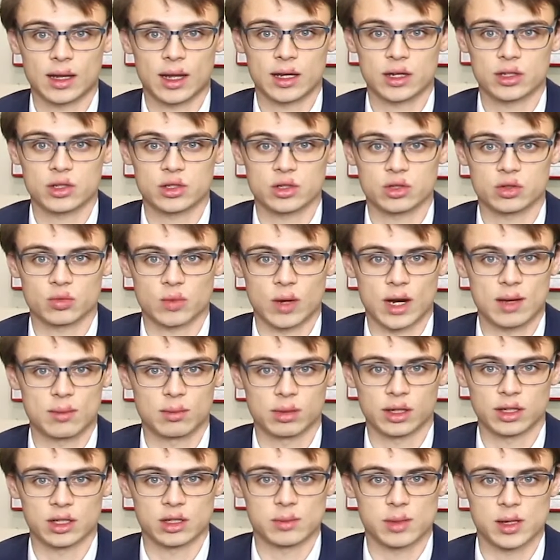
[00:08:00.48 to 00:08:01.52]
like just
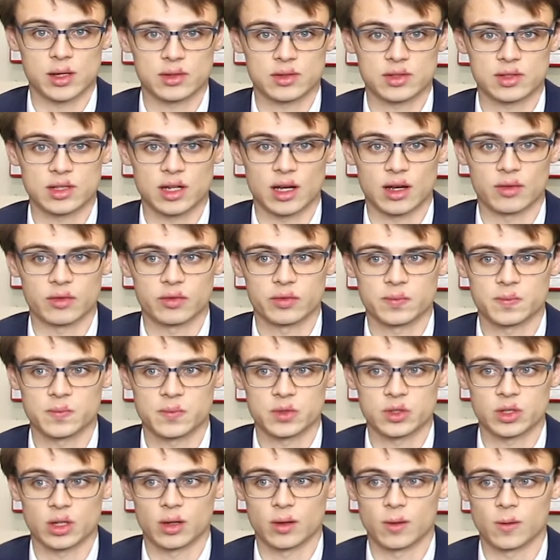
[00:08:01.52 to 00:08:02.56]
rambling about stuff,
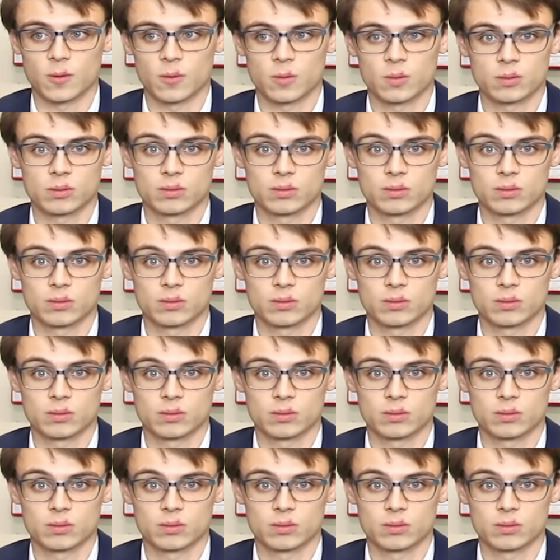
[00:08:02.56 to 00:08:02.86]
so